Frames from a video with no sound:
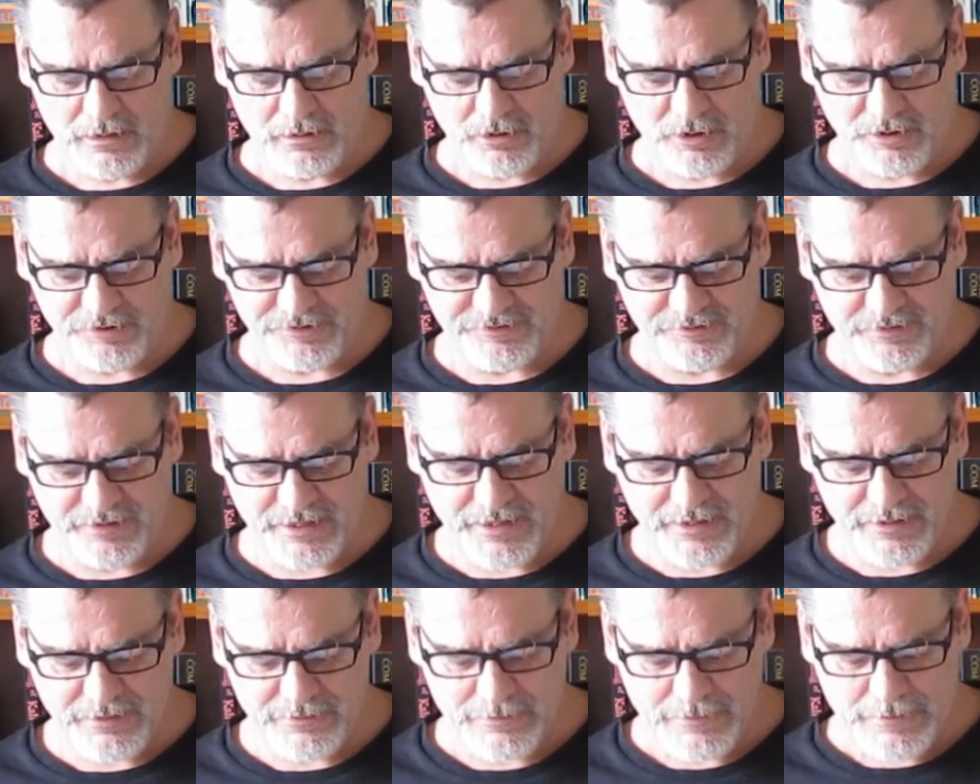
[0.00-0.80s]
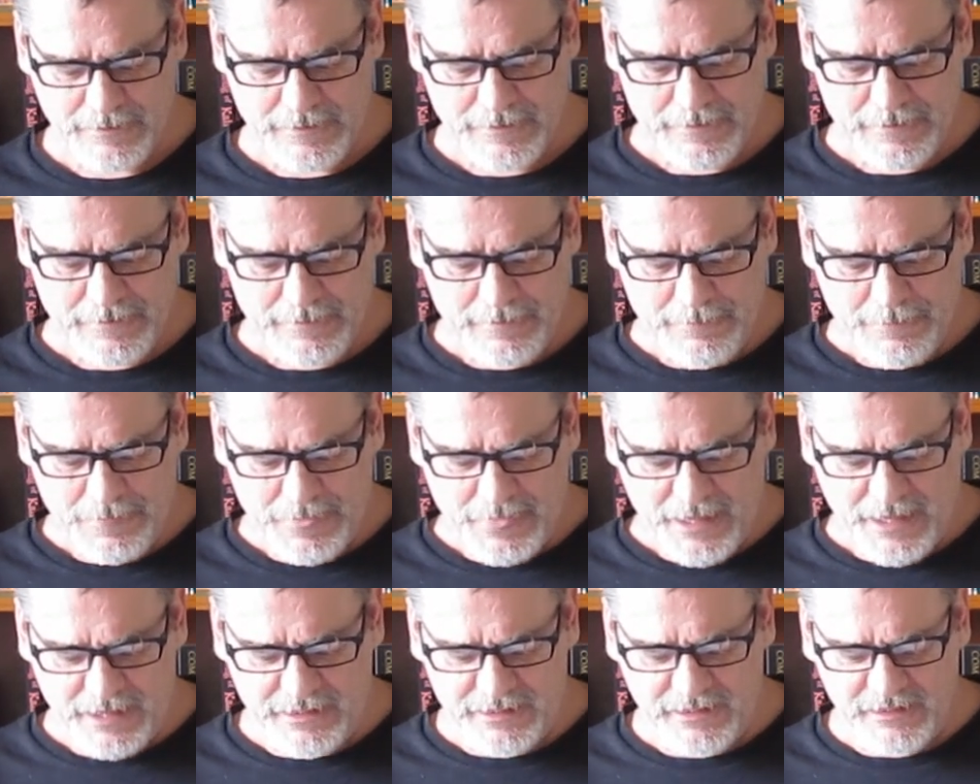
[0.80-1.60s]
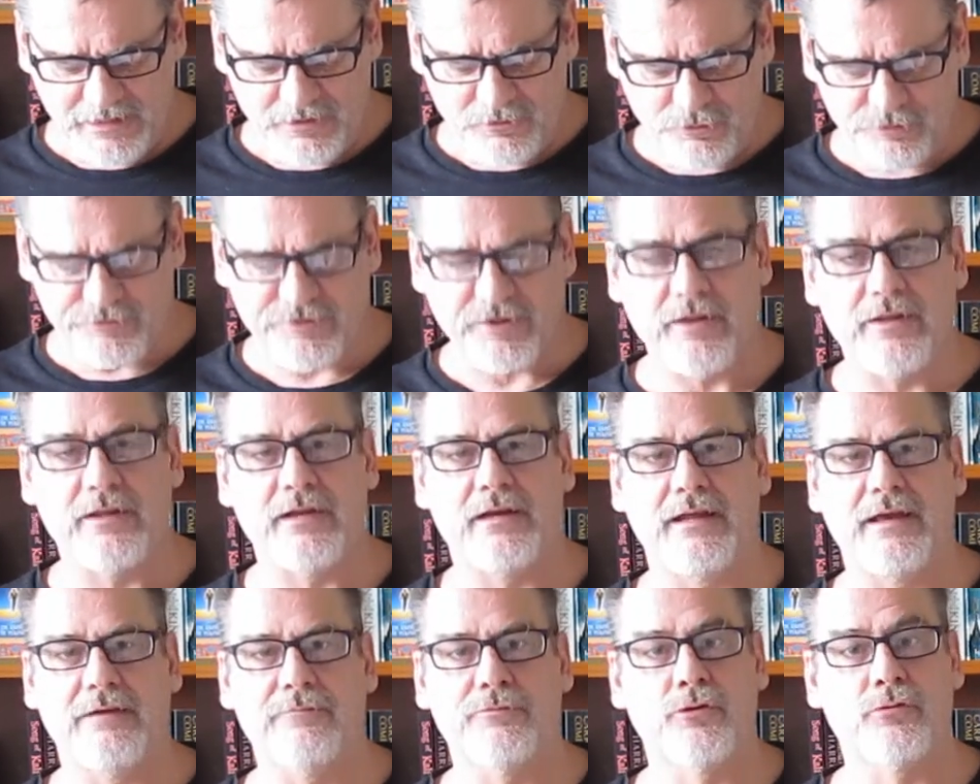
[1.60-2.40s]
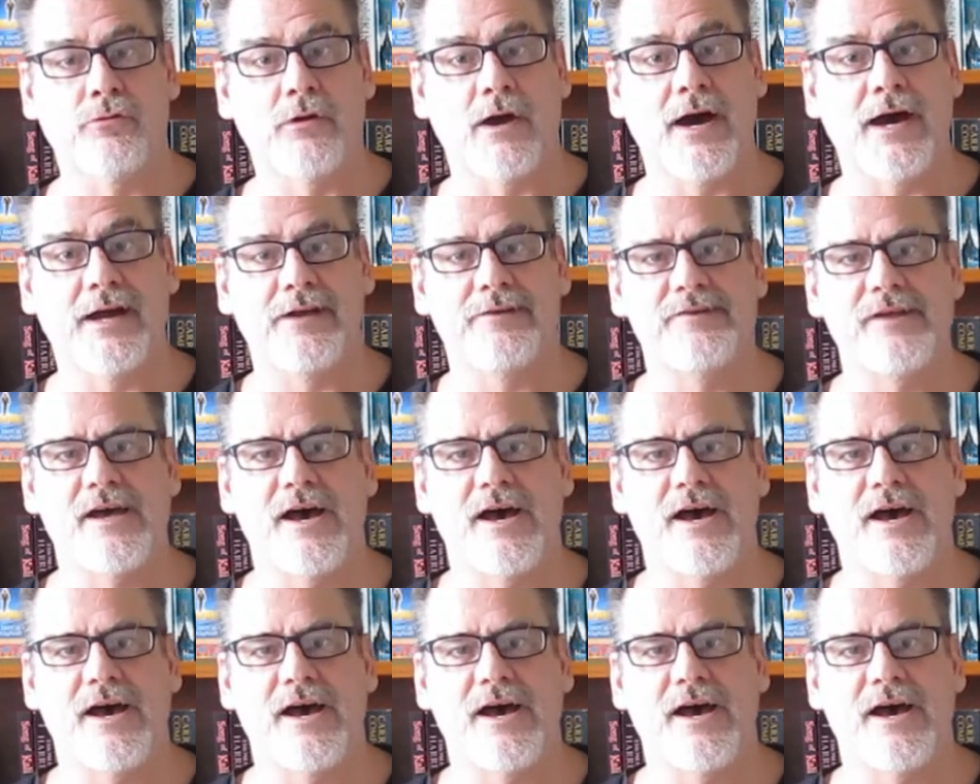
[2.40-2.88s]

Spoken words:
last year. And then also The Devil Rides